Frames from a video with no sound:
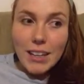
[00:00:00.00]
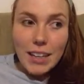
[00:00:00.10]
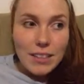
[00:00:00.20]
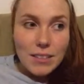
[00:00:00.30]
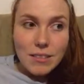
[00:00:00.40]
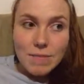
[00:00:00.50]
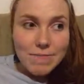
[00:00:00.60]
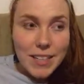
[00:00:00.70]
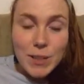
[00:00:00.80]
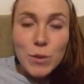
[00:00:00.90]
that
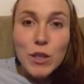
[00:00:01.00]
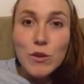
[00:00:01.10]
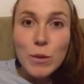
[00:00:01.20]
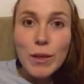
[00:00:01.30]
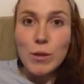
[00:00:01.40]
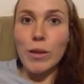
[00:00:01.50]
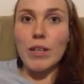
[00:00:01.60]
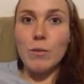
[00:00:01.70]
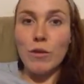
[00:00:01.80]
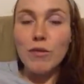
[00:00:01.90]
that's what you should be
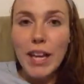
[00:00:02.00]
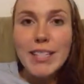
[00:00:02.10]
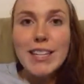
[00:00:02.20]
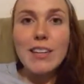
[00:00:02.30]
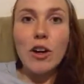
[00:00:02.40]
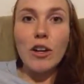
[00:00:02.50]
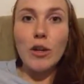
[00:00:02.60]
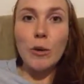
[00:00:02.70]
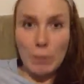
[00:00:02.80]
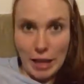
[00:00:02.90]
doing, reflecting on
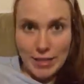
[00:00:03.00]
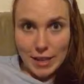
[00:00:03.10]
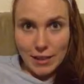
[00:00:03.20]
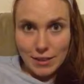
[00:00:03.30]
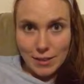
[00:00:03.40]
your blessings